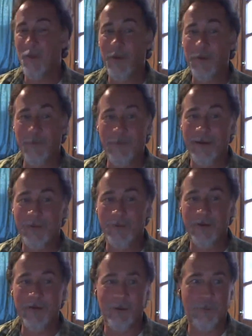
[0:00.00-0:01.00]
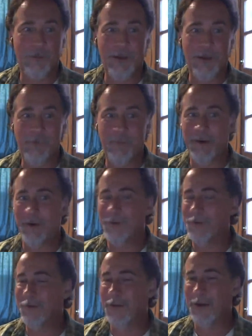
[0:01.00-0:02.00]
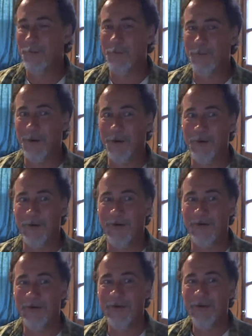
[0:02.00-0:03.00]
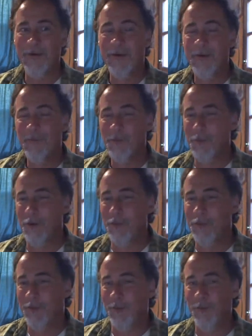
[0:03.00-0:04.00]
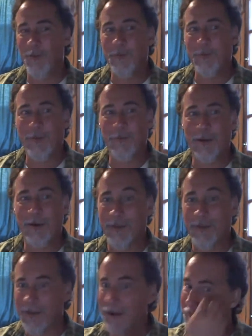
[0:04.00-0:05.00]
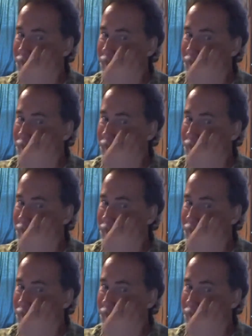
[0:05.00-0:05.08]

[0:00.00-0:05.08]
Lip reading: me and Krista, we have videos of that. We burned soup. I mean, how could